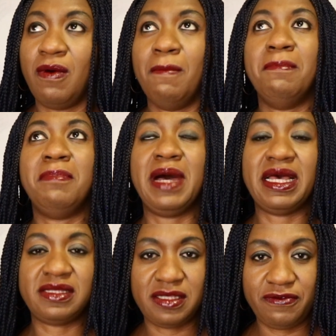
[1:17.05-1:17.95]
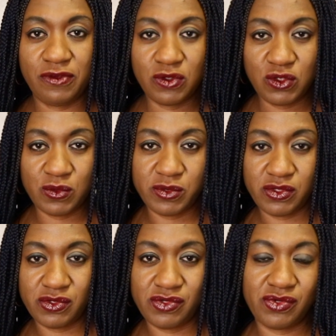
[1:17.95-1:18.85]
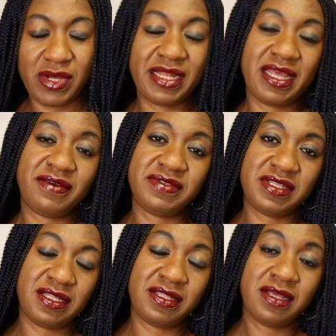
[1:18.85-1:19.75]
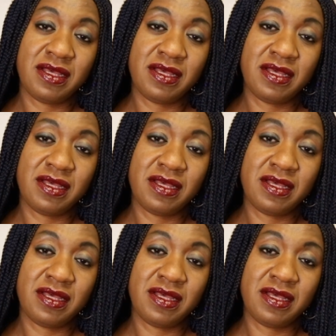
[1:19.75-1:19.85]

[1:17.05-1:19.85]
massive YouTube studio, and I've seen